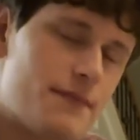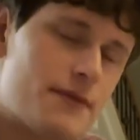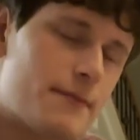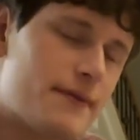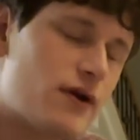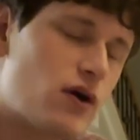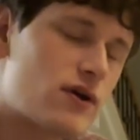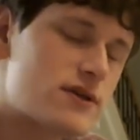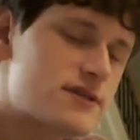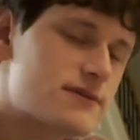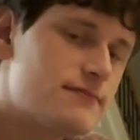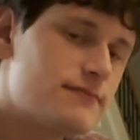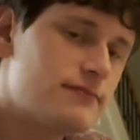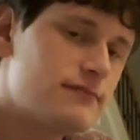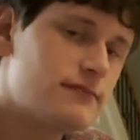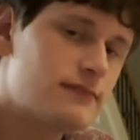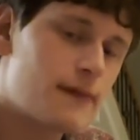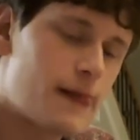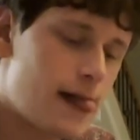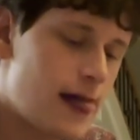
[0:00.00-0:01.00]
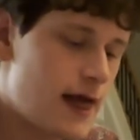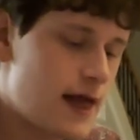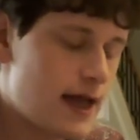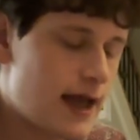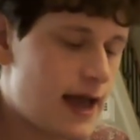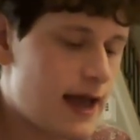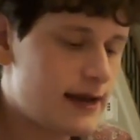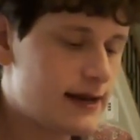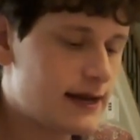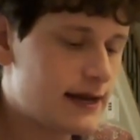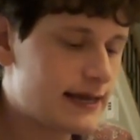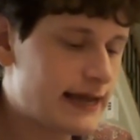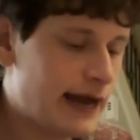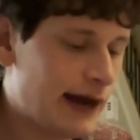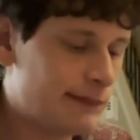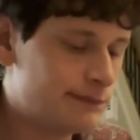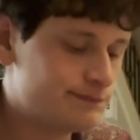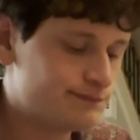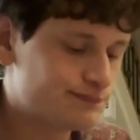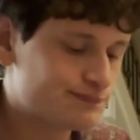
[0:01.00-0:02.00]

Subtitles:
that'd be awesome. And yeah,